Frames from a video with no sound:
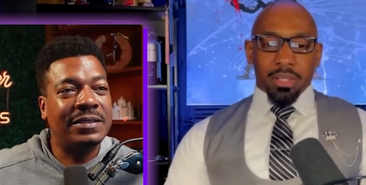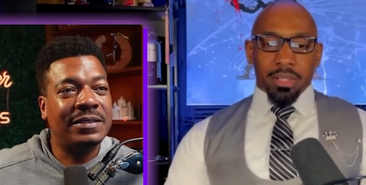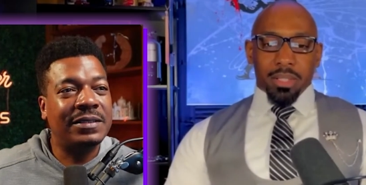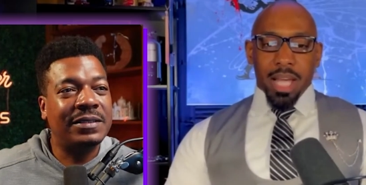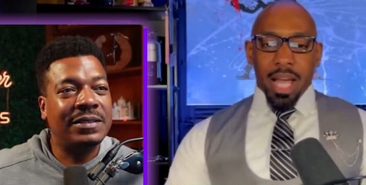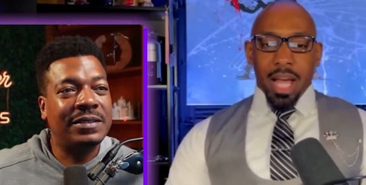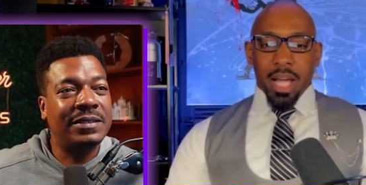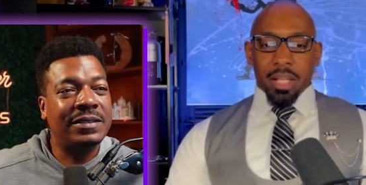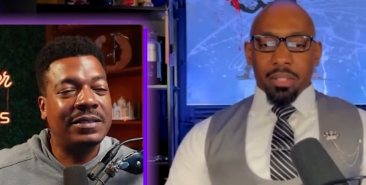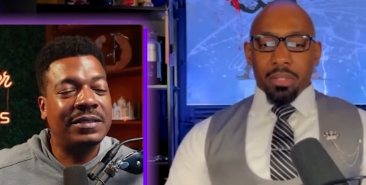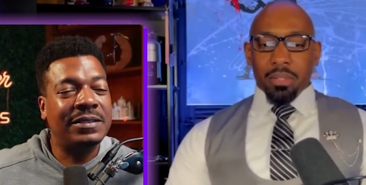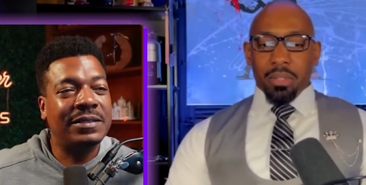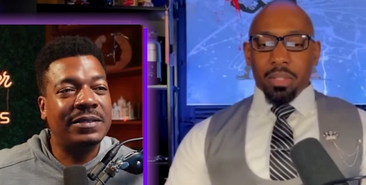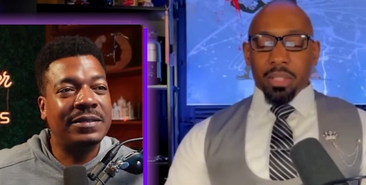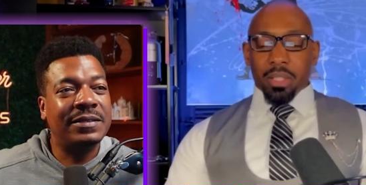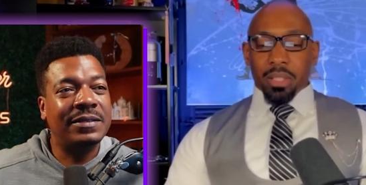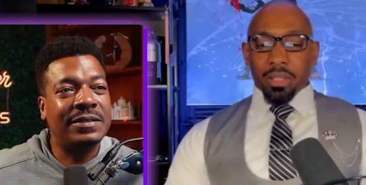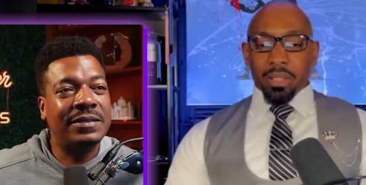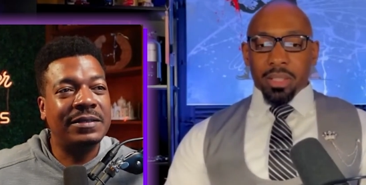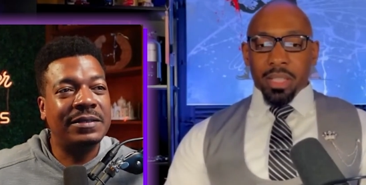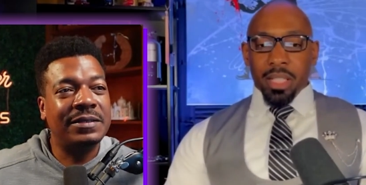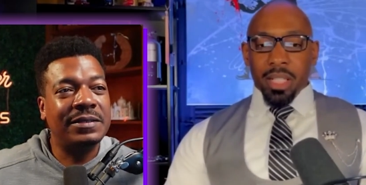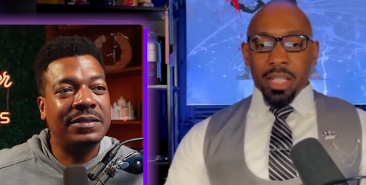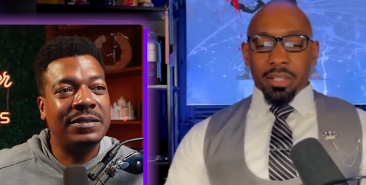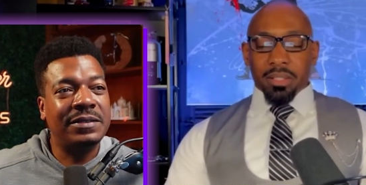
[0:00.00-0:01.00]
Speaker 1: is how you cook
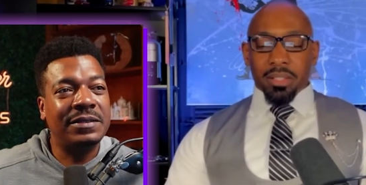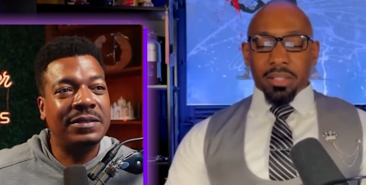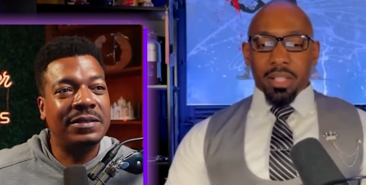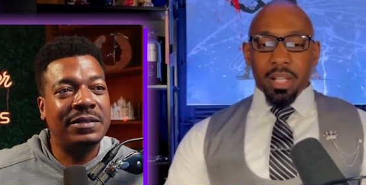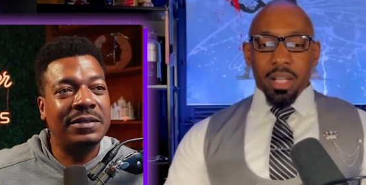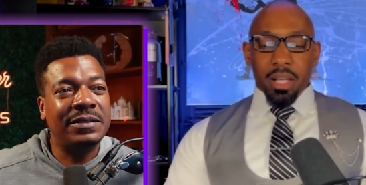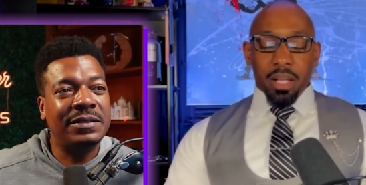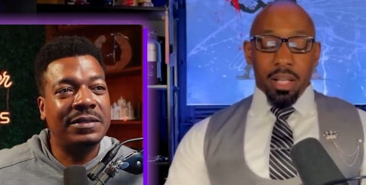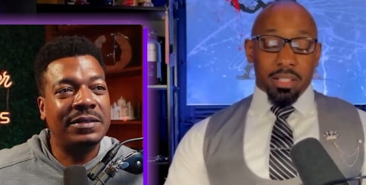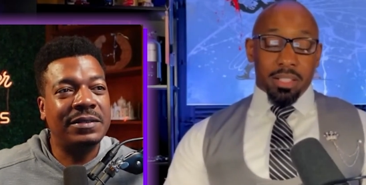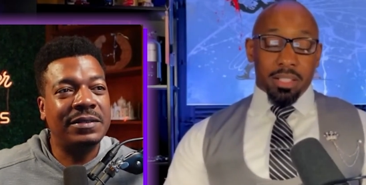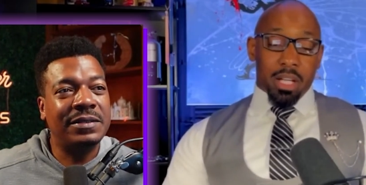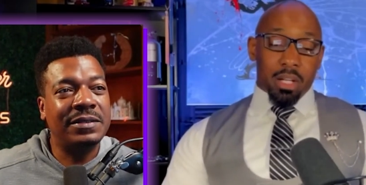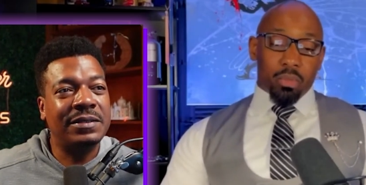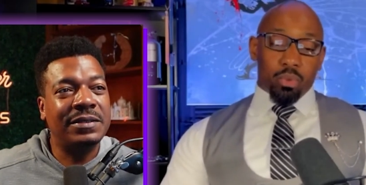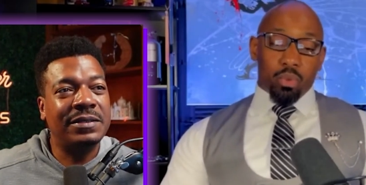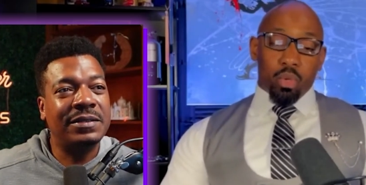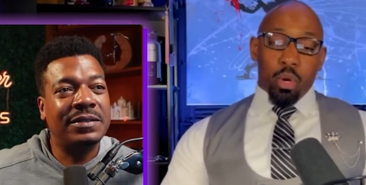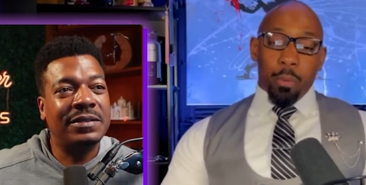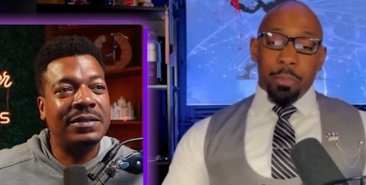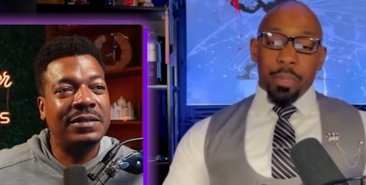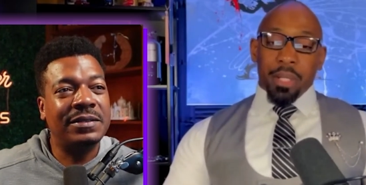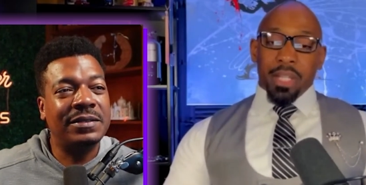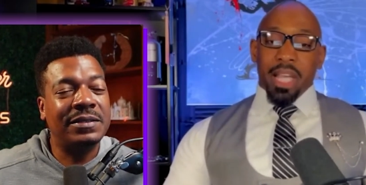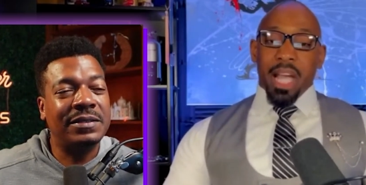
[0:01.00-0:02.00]
this because I grew
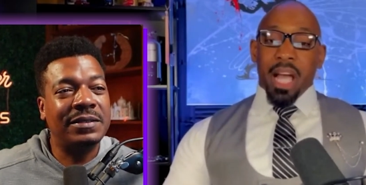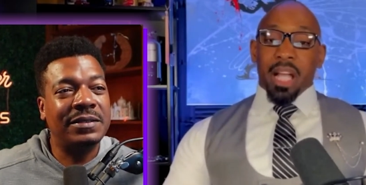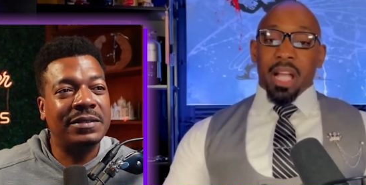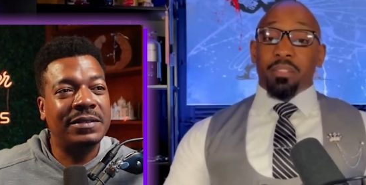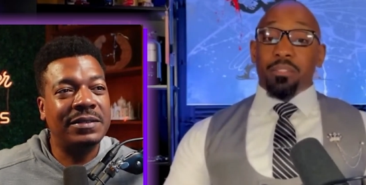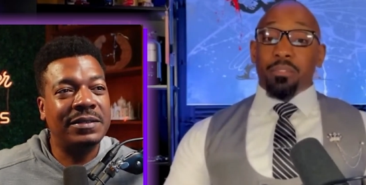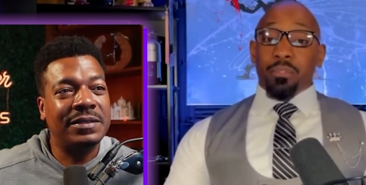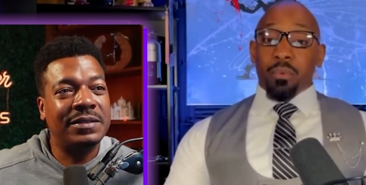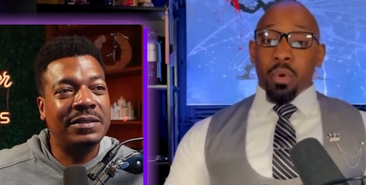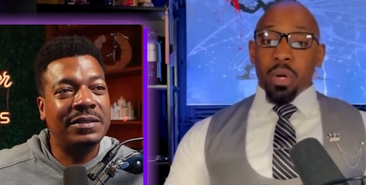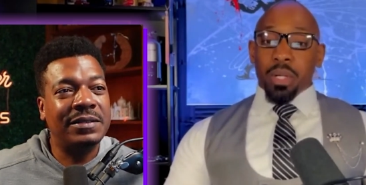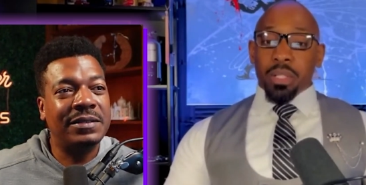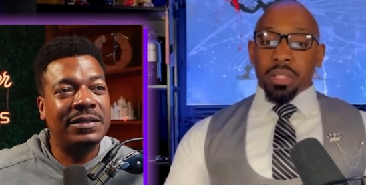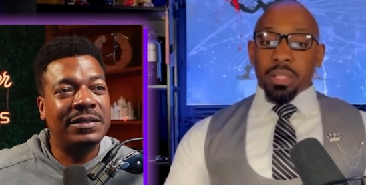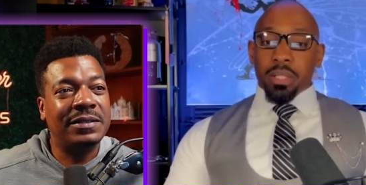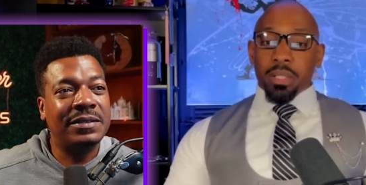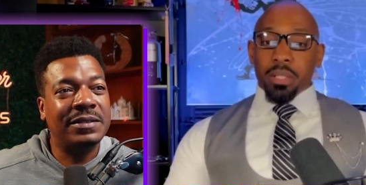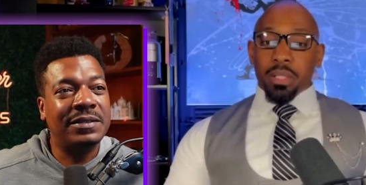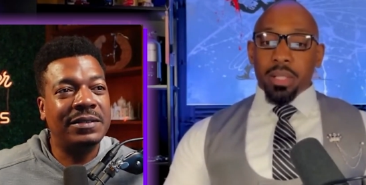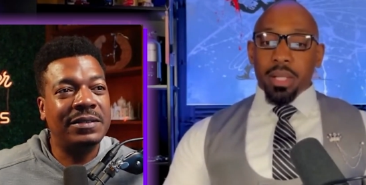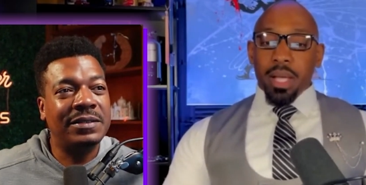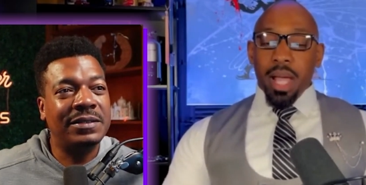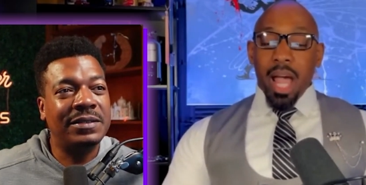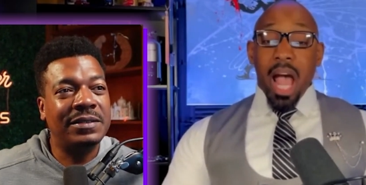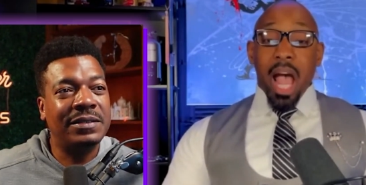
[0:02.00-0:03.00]
up in California.
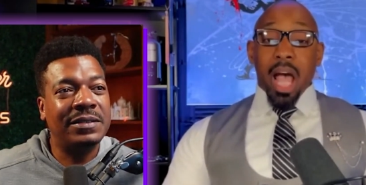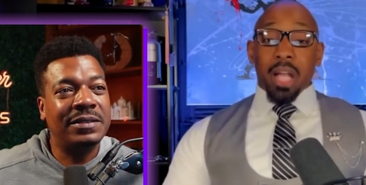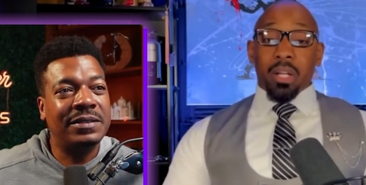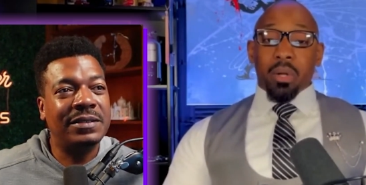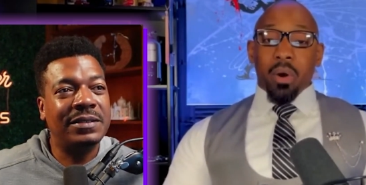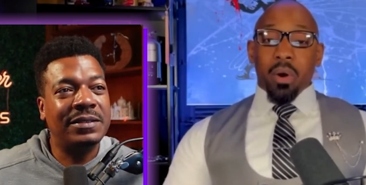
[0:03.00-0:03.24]
I